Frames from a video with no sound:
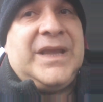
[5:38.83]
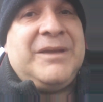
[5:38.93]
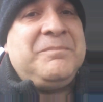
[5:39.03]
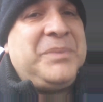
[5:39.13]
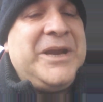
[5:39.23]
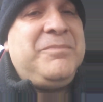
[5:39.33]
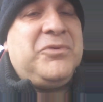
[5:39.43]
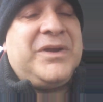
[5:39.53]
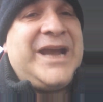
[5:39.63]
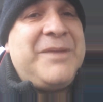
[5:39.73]
and
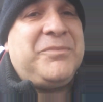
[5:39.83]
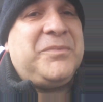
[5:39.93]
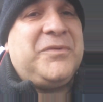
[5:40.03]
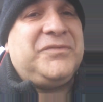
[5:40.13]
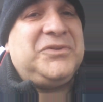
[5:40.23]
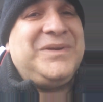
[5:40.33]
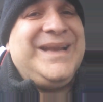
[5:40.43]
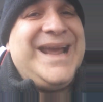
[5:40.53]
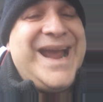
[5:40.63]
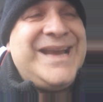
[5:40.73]
people capable of
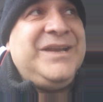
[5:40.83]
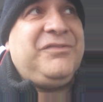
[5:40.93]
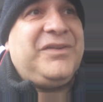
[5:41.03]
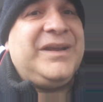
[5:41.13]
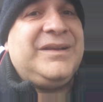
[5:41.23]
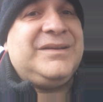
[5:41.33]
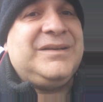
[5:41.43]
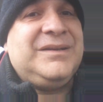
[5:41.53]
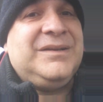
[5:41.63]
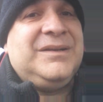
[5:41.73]
doing anything
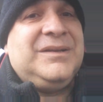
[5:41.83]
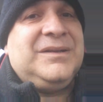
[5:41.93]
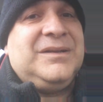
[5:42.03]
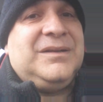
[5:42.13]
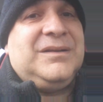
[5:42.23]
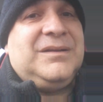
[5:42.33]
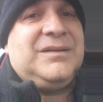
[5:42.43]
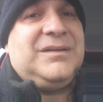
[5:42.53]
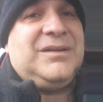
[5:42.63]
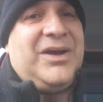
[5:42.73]

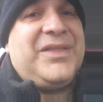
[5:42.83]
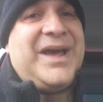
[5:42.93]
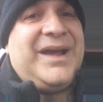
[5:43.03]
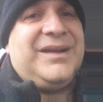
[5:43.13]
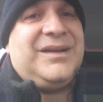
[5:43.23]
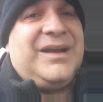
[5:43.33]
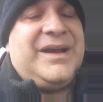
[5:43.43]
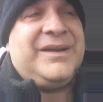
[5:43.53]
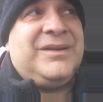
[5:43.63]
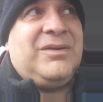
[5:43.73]
like that.
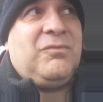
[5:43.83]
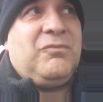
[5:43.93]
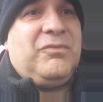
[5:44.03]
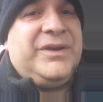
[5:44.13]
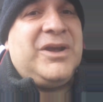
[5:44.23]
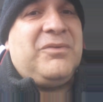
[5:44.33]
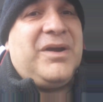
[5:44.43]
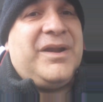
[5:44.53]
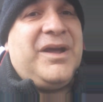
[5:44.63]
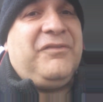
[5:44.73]
And you know,
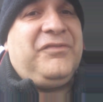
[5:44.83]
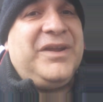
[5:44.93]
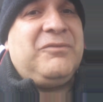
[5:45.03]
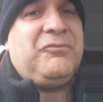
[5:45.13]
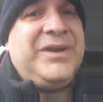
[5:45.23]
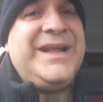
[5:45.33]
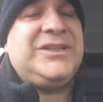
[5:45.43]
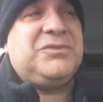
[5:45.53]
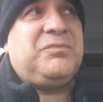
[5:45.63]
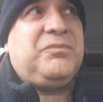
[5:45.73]
and I think we
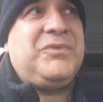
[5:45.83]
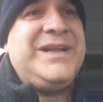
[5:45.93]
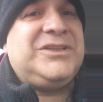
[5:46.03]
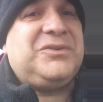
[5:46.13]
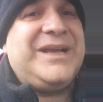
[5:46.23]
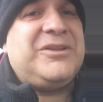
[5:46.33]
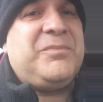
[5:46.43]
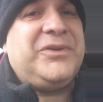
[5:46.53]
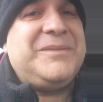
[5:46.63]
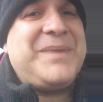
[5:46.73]
need to get the
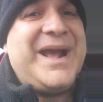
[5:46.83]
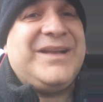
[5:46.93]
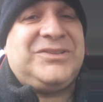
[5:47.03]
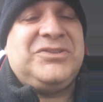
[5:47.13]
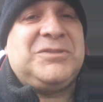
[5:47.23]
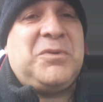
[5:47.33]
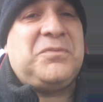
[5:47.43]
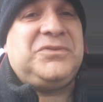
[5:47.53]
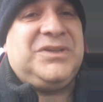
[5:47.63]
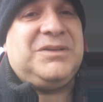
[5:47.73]
body back as soon as
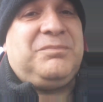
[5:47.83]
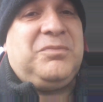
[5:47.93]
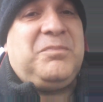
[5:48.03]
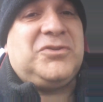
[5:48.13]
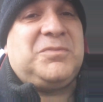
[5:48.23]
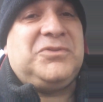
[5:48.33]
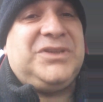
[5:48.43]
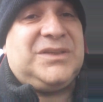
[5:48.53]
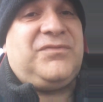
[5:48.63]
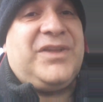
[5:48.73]
possible,
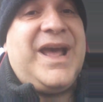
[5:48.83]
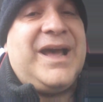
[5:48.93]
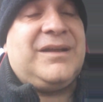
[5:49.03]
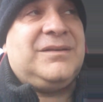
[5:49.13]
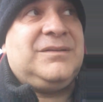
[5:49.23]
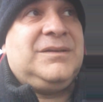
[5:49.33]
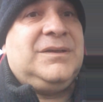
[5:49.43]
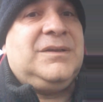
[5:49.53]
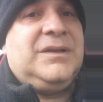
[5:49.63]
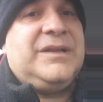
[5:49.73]
just for that.
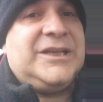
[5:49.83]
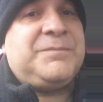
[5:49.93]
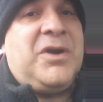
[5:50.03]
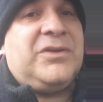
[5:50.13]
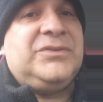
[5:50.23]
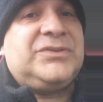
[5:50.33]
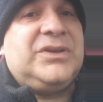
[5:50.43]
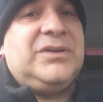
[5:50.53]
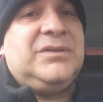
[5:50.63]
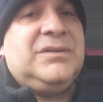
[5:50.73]
That's my
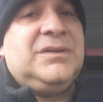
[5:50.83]
concern.